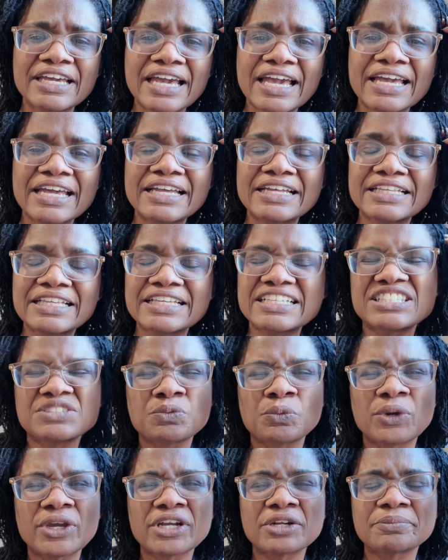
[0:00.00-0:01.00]
And it's
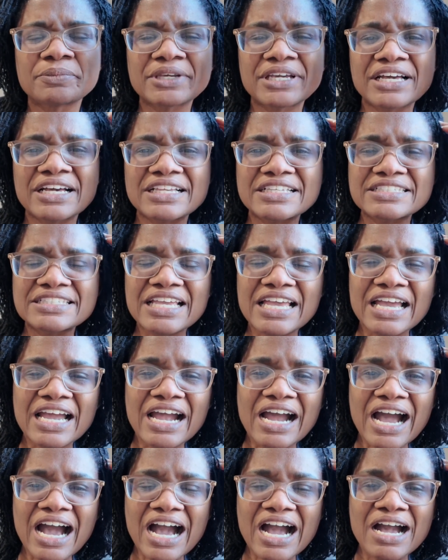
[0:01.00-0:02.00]
weird because
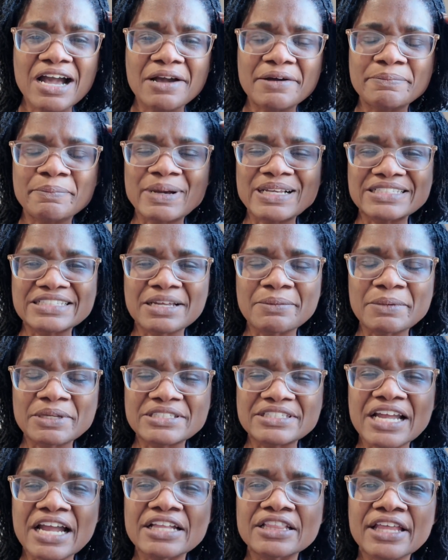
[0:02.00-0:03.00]
my
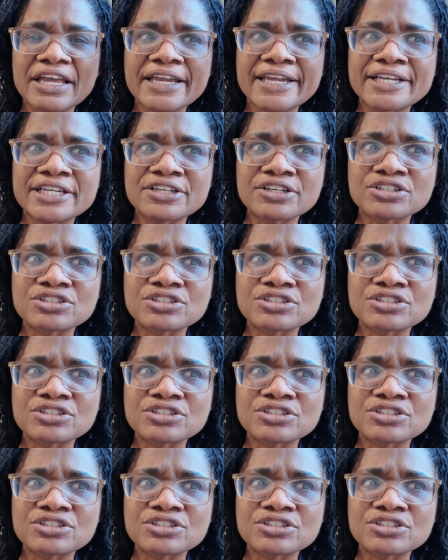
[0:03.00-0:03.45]
stomach's not like